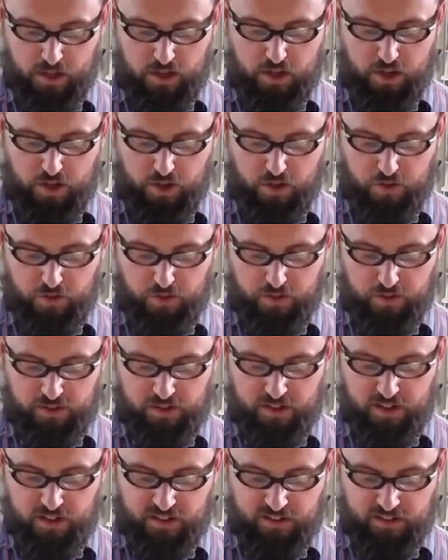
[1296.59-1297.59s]

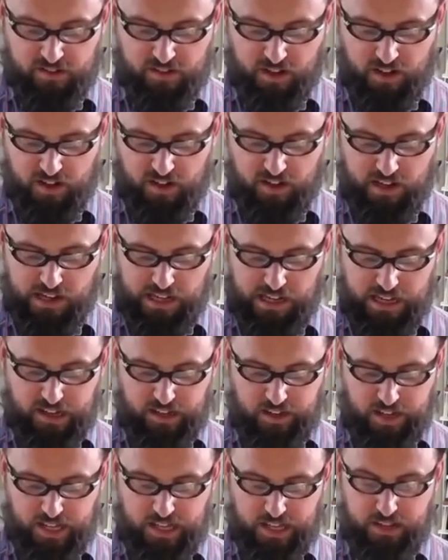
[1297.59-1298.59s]
whose son
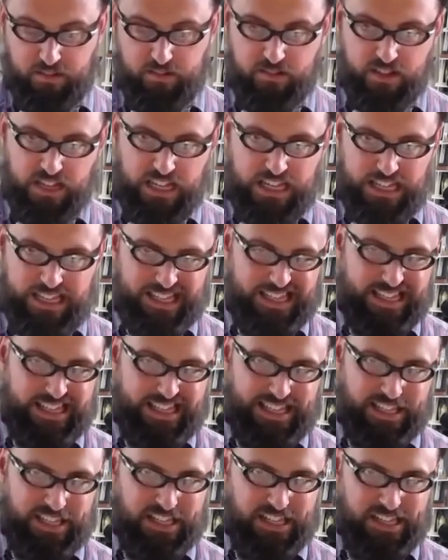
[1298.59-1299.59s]
is
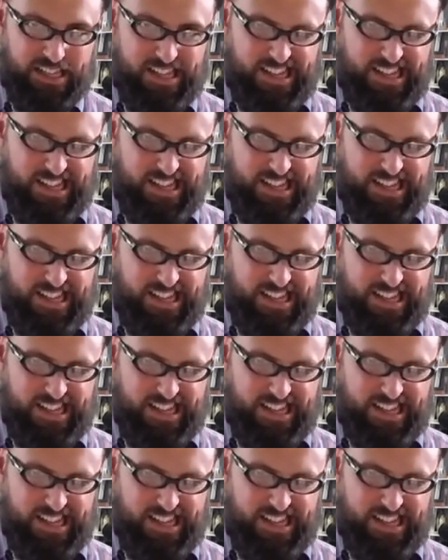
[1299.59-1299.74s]
he?